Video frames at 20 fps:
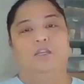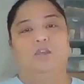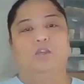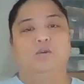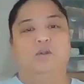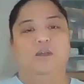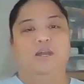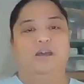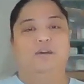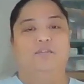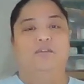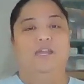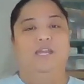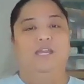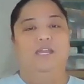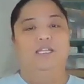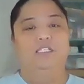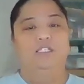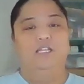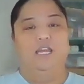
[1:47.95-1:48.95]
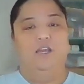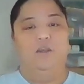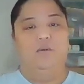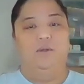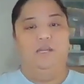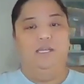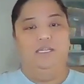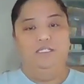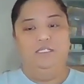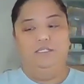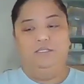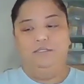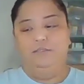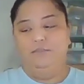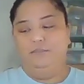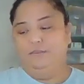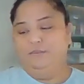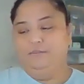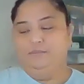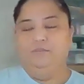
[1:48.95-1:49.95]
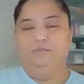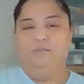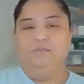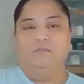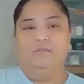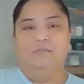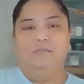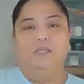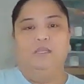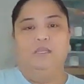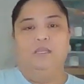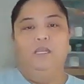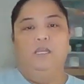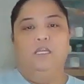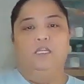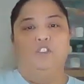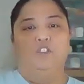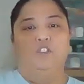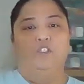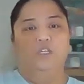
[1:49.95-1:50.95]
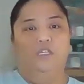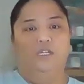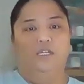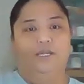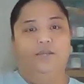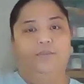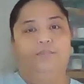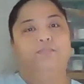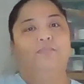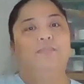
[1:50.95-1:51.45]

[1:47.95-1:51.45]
You have aged egg whites, sugar.